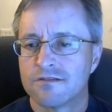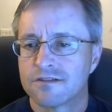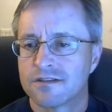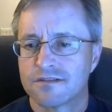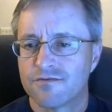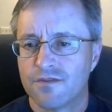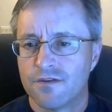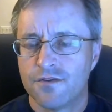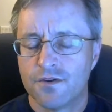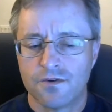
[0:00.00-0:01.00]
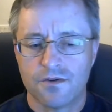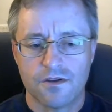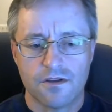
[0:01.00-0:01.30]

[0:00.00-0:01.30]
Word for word: There's just a few.